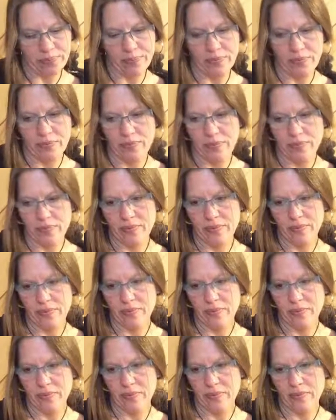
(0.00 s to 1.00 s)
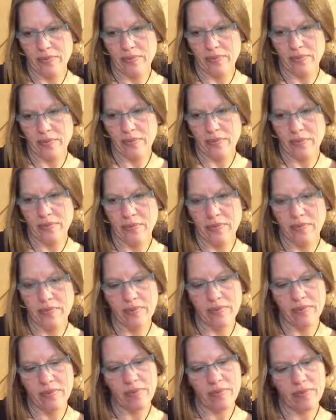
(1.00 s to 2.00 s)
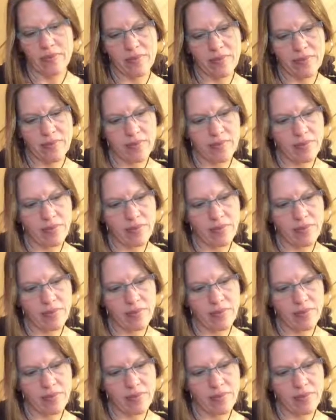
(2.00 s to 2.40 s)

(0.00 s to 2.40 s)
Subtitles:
Nothing is said.